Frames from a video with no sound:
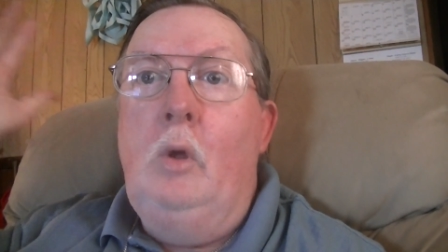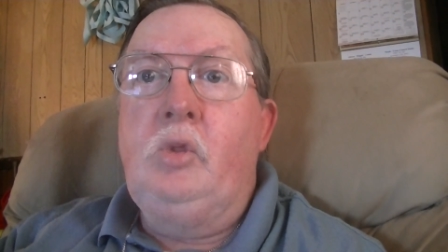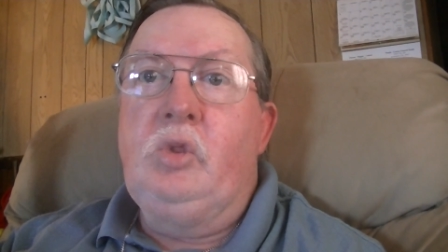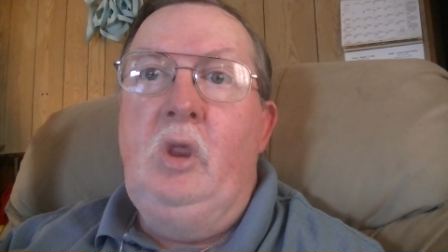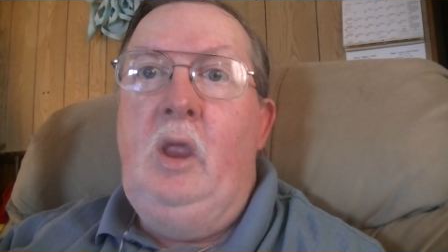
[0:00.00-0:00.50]
want
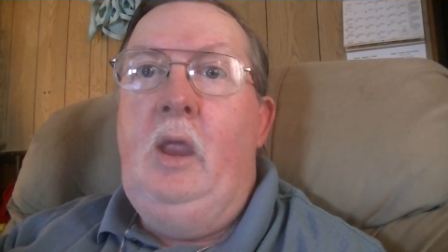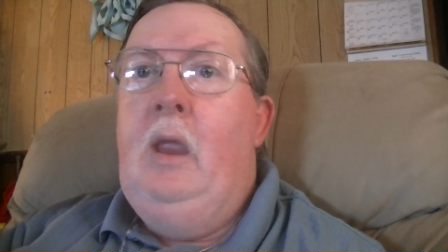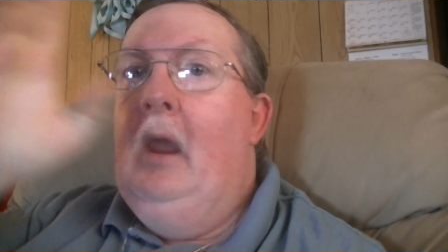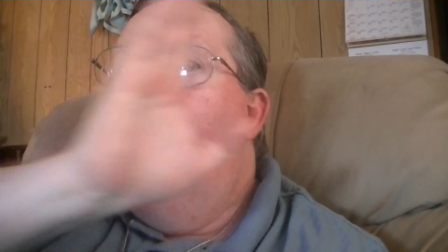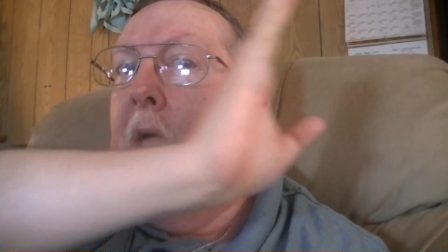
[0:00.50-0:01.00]
to see
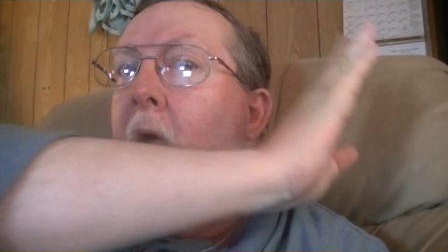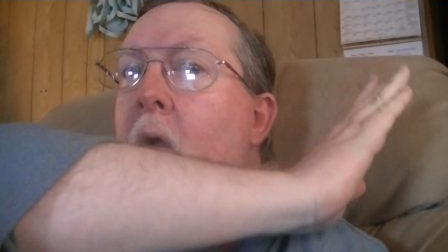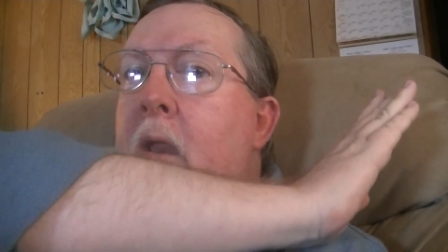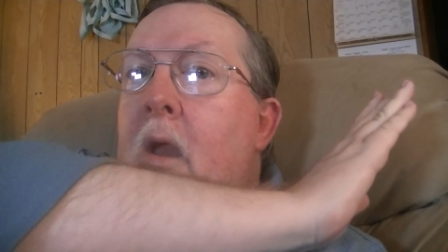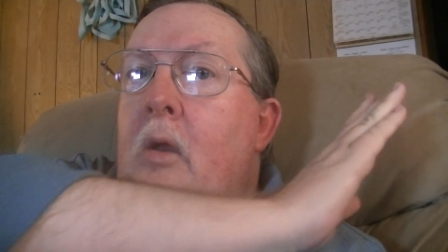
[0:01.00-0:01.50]

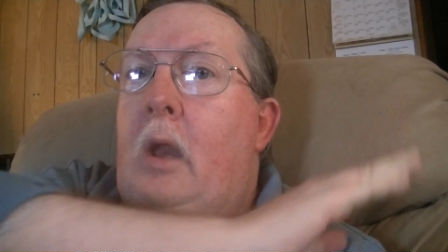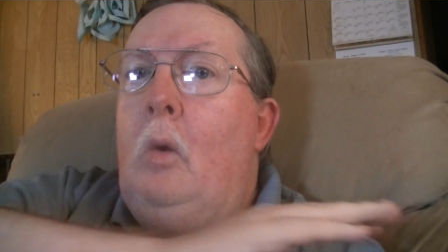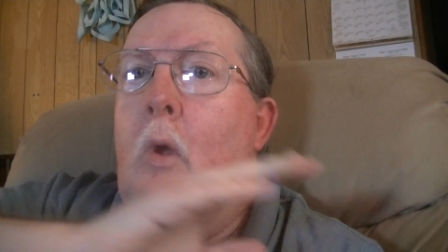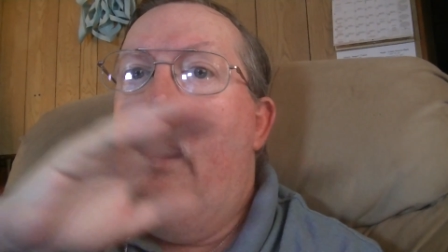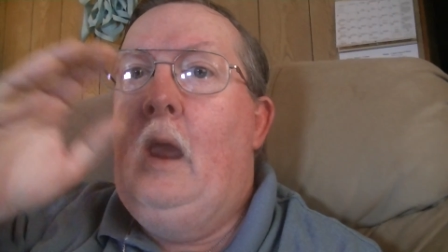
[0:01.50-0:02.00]
out here. They
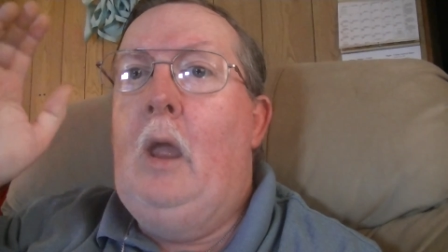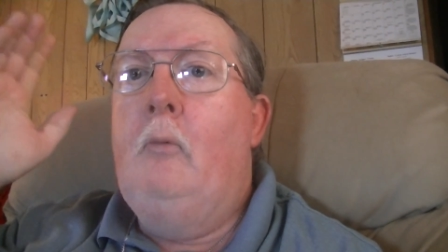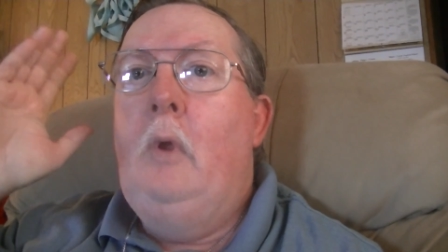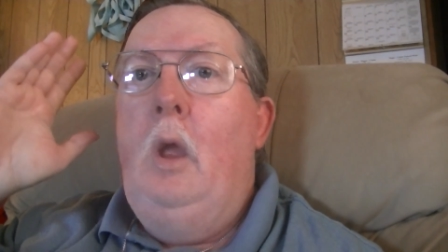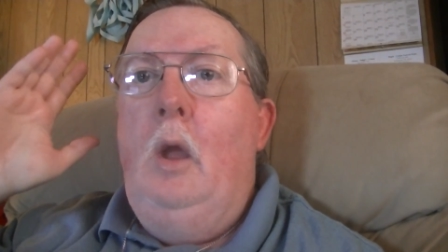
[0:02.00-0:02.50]
don't want to
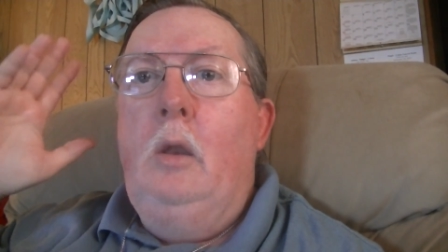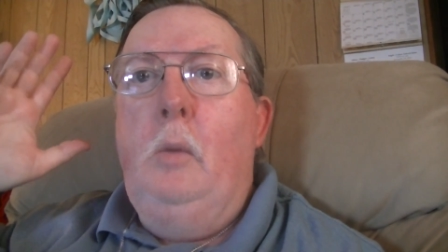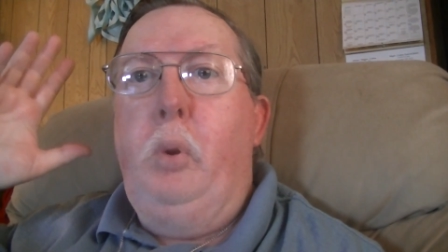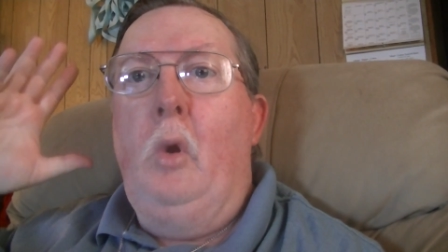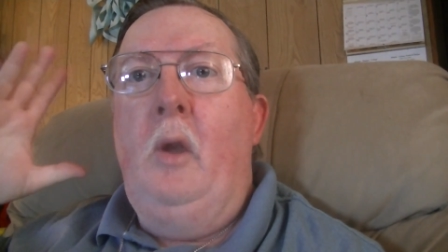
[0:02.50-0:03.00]
have
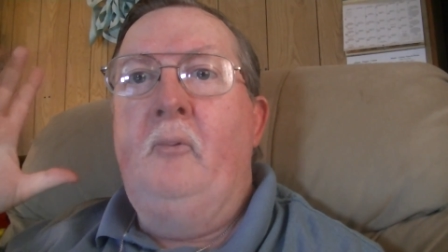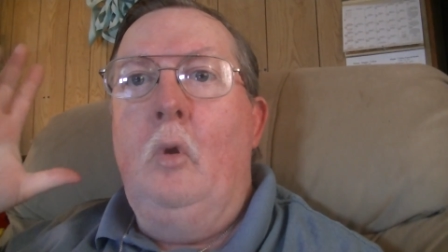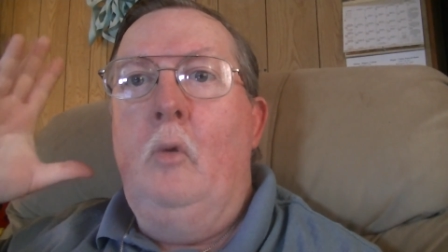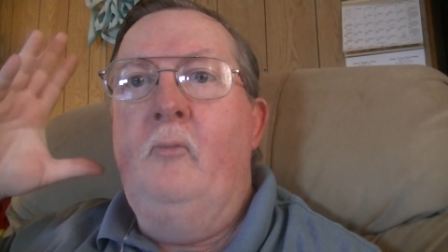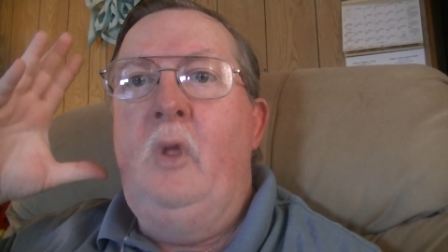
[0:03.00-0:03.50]
the
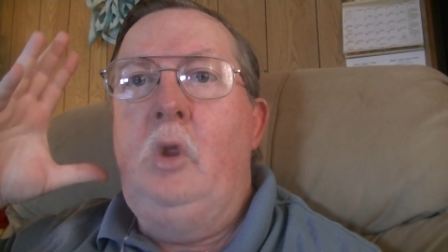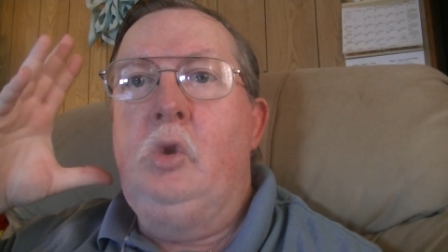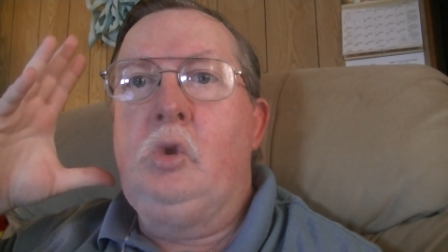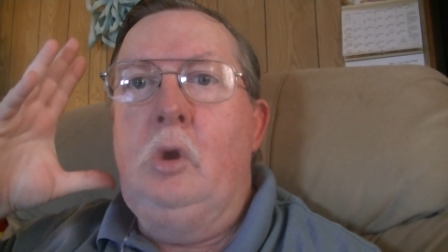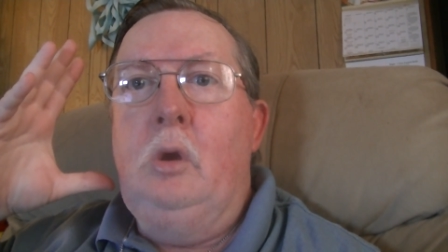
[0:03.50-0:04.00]
peripheral
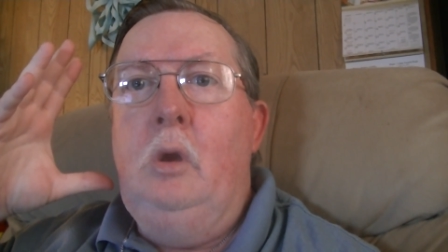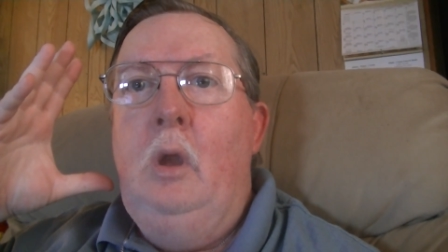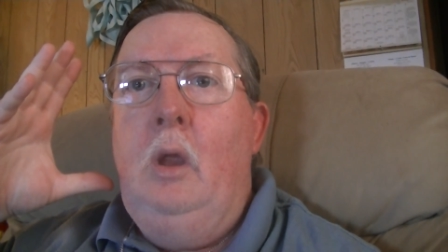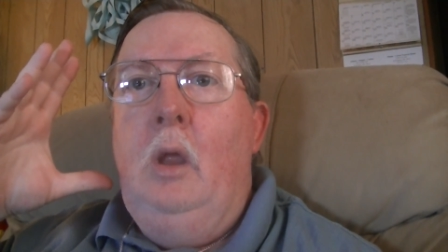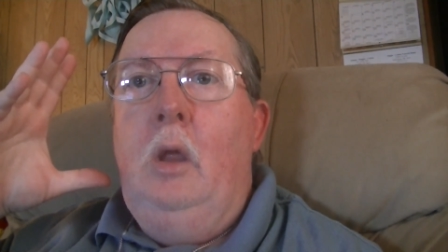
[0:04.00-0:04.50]
vision
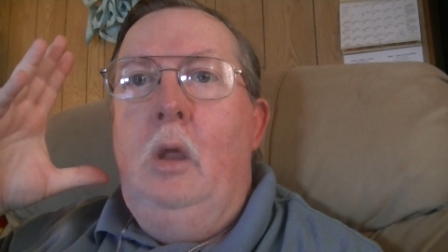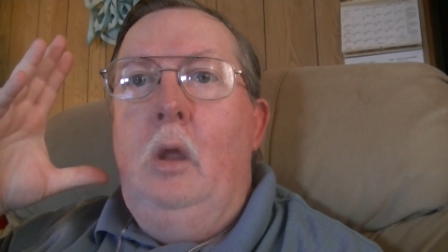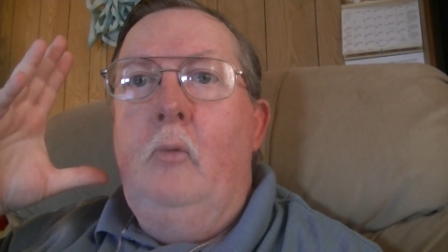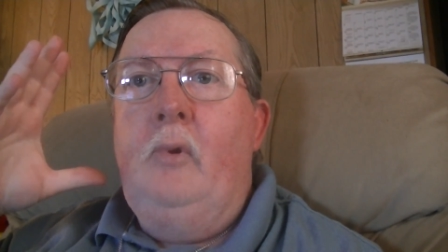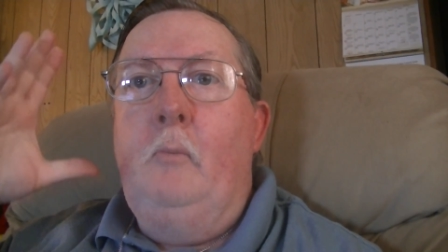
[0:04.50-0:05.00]

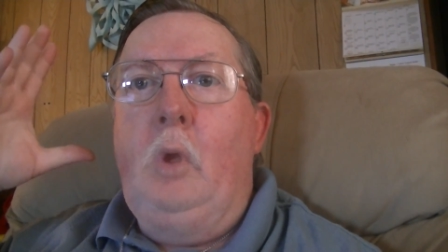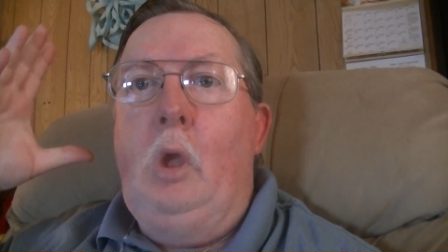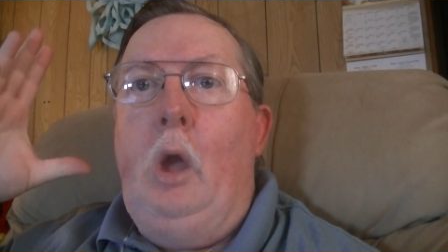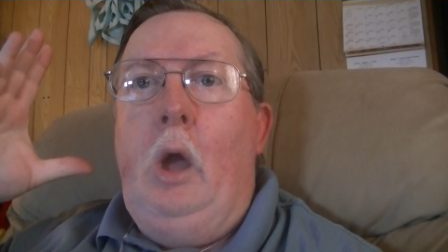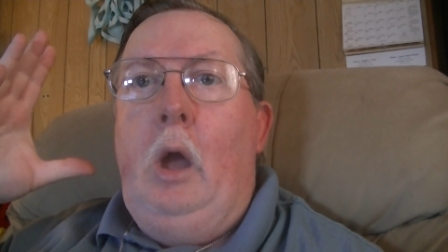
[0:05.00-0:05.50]
from
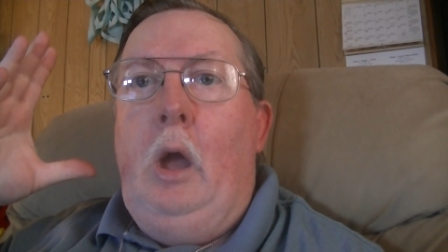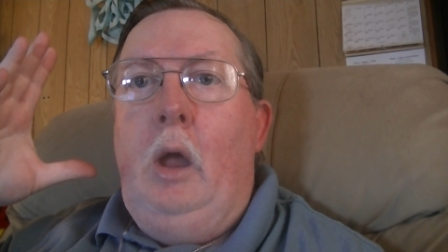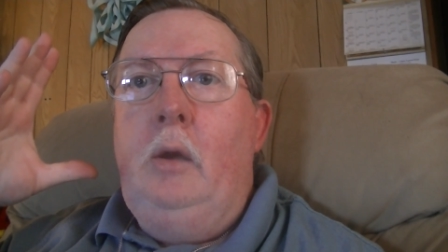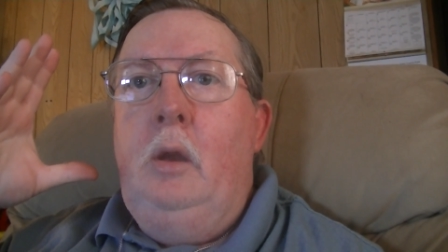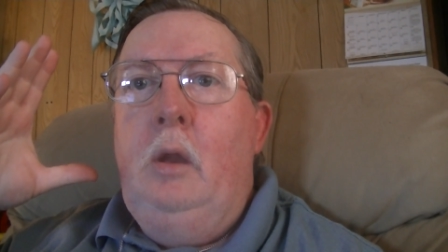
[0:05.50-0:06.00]

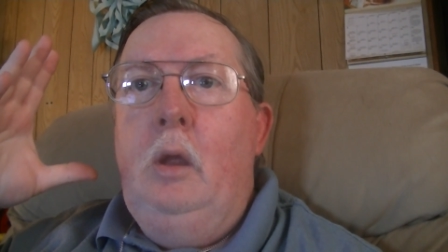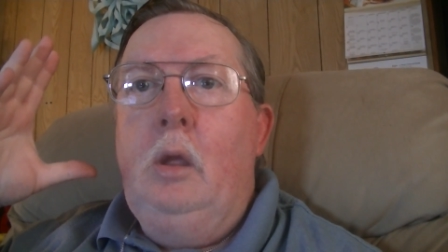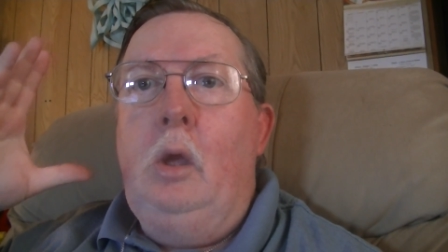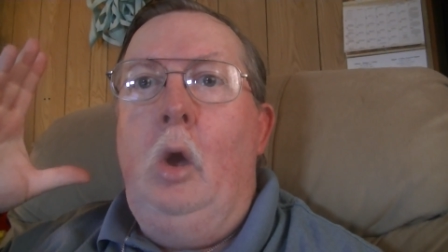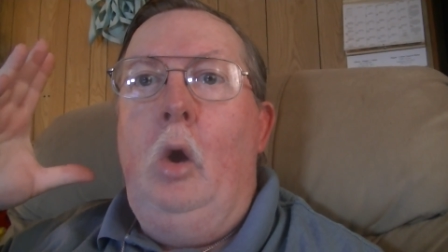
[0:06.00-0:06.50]
God
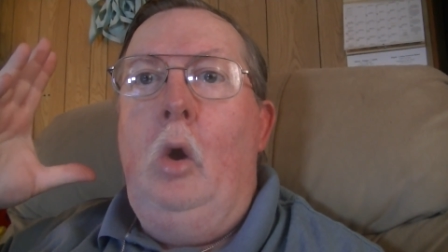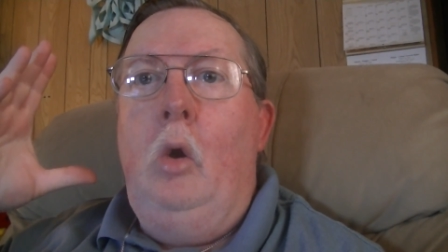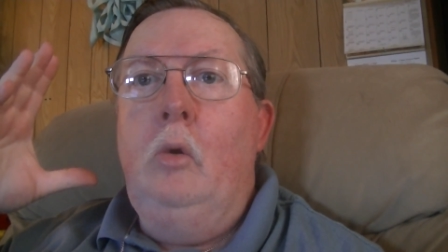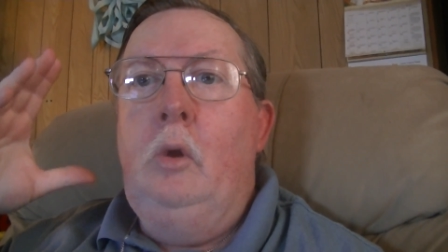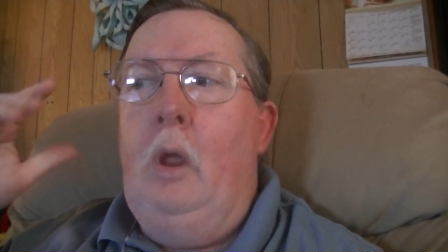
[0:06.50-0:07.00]

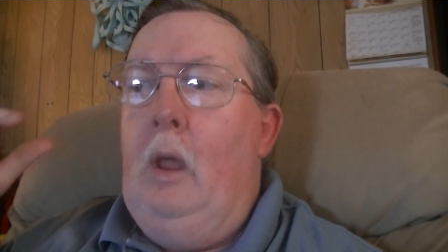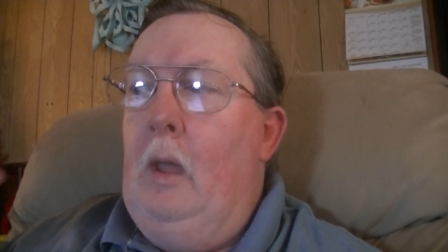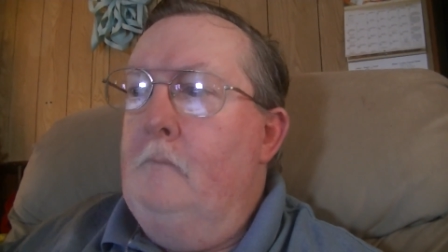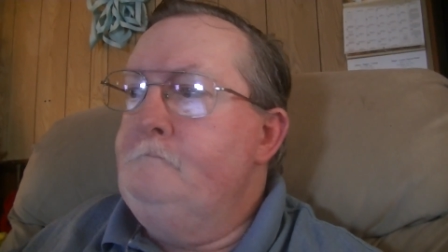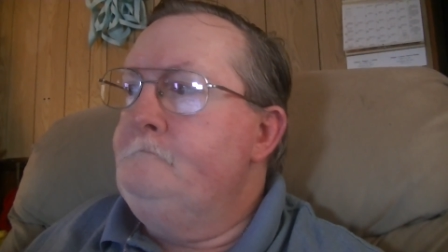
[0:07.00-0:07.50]
called
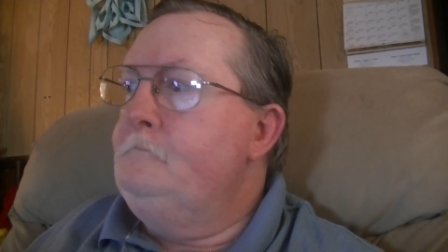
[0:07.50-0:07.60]
um,